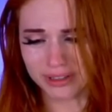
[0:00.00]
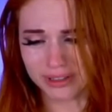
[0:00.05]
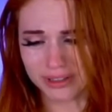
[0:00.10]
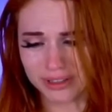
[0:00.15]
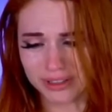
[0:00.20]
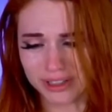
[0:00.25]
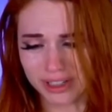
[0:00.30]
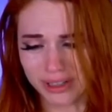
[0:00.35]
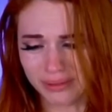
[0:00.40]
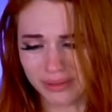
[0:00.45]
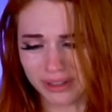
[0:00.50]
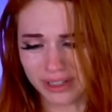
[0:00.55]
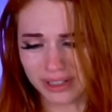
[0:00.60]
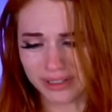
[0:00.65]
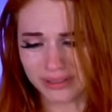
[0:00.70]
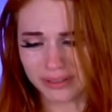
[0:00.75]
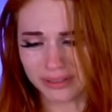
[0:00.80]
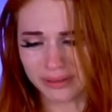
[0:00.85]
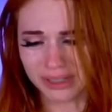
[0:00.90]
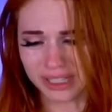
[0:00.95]
someone.
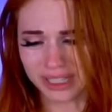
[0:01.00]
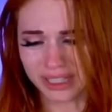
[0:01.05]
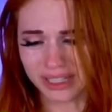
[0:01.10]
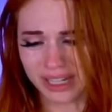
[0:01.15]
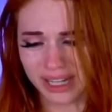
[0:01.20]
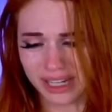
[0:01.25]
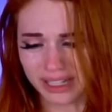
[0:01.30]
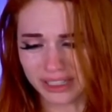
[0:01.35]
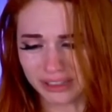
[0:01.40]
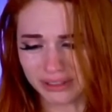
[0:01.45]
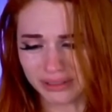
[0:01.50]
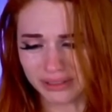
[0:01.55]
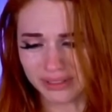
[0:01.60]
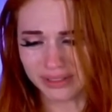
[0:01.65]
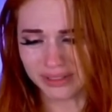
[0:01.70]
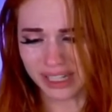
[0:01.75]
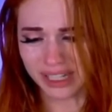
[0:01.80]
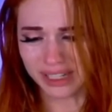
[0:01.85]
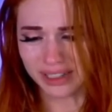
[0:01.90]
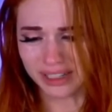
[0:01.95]

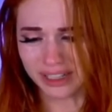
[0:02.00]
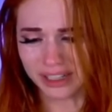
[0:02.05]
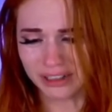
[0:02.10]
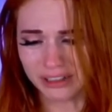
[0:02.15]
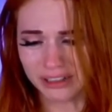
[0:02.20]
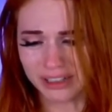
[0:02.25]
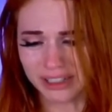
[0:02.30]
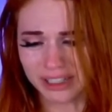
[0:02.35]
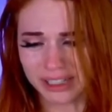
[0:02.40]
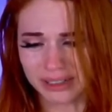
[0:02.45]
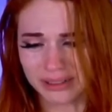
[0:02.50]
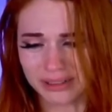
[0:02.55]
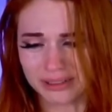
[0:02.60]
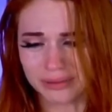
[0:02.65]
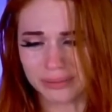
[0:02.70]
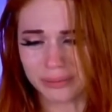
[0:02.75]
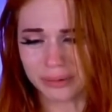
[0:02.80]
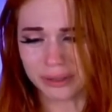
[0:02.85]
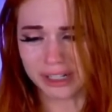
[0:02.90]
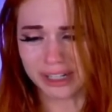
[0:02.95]
I literally
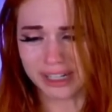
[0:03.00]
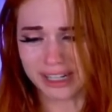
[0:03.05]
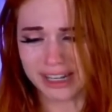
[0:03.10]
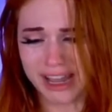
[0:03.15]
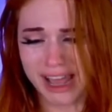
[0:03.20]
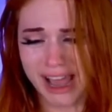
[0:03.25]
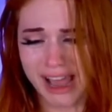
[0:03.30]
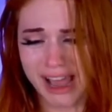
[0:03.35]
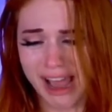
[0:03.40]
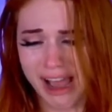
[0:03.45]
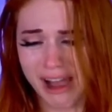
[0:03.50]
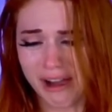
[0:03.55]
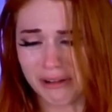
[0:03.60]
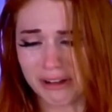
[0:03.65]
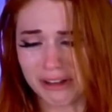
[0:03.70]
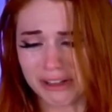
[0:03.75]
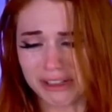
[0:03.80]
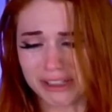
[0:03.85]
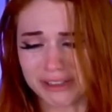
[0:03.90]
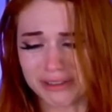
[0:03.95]
put in
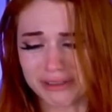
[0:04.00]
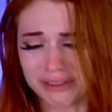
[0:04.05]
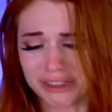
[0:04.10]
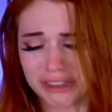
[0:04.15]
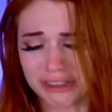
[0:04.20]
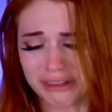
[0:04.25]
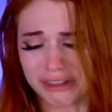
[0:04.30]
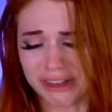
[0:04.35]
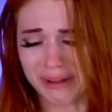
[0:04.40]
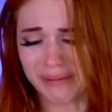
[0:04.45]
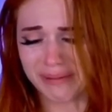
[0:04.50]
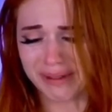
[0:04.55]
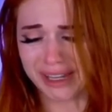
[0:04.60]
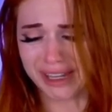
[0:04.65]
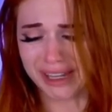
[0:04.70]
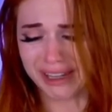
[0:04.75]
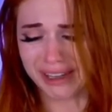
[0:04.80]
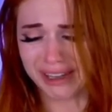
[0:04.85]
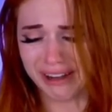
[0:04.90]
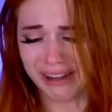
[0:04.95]
hours of
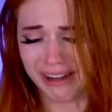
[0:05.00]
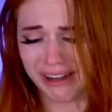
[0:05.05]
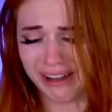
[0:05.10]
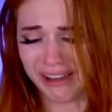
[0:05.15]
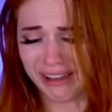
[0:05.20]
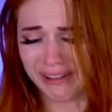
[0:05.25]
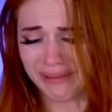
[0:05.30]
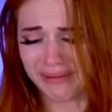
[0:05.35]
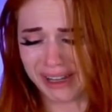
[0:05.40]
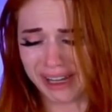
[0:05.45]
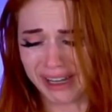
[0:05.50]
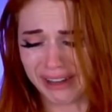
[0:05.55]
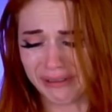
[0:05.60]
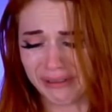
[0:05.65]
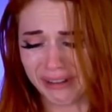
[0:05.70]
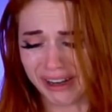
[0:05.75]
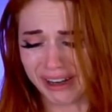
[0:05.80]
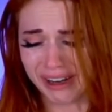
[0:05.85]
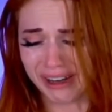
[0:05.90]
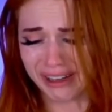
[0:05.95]
streaming, all of my
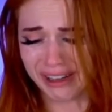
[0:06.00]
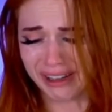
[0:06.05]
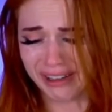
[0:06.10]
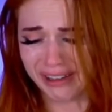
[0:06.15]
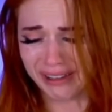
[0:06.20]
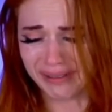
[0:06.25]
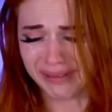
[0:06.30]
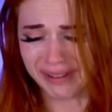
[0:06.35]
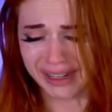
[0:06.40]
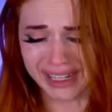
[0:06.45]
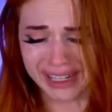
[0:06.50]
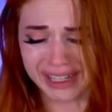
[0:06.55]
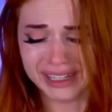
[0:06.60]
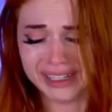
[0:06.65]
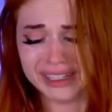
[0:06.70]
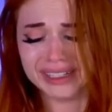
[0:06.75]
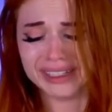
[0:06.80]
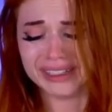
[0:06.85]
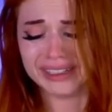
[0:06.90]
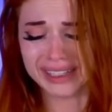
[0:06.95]
work,
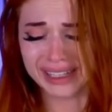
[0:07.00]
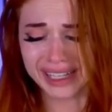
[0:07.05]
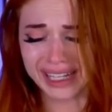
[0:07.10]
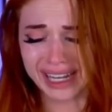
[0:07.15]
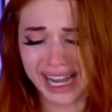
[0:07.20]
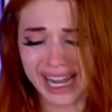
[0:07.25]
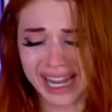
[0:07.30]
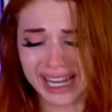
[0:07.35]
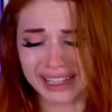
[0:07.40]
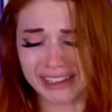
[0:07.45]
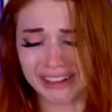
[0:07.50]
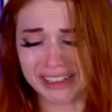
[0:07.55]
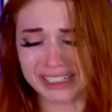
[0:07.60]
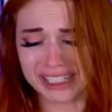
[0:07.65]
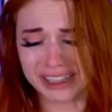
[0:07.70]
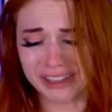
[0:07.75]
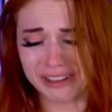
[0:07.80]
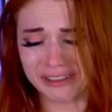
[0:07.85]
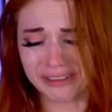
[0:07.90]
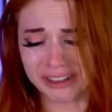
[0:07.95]
I learned
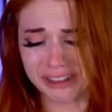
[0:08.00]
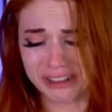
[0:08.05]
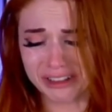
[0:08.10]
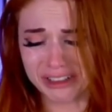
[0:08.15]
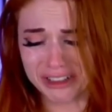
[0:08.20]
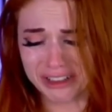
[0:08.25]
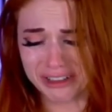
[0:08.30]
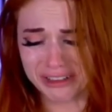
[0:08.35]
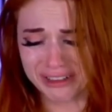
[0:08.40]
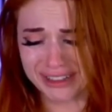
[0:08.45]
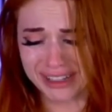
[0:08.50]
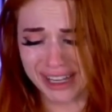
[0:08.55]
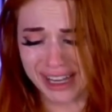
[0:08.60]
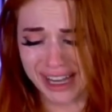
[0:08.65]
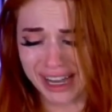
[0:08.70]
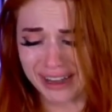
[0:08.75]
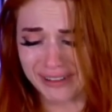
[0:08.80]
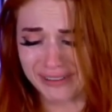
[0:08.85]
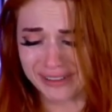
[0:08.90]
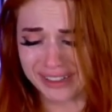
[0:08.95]
at the photo shoots.
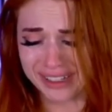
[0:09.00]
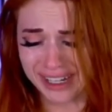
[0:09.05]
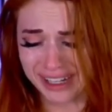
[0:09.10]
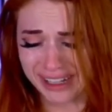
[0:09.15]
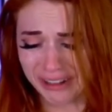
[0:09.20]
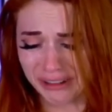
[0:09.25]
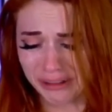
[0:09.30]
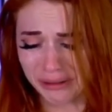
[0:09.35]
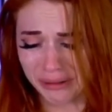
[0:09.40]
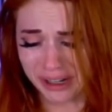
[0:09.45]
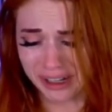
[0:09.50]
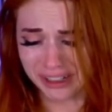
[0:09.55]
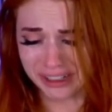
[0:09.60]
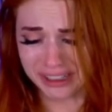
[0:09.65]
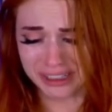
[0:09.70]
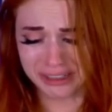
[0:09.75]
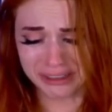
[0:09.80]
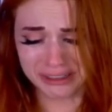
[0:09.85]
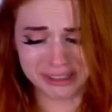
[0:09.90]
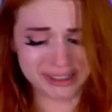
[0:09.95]
I've done the work
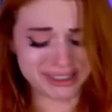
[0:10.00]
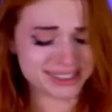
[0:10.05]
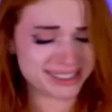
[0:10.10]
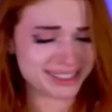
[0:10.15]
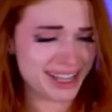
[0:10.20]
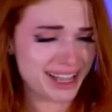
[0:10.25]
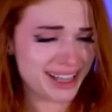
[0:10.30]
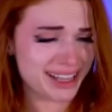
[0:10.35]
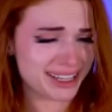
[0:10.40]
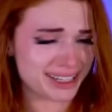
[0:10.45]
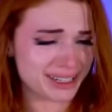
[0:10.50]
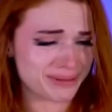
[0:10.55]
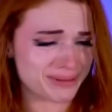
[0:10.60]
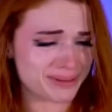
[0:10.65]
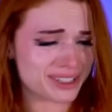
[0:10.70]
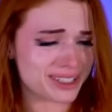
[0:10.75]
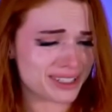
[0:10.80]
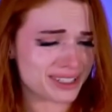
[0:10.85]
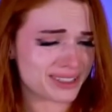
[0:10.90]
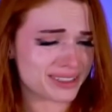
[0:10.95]
too. It's not like I'm
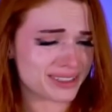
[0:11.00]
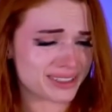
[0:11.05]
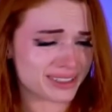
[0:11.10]
just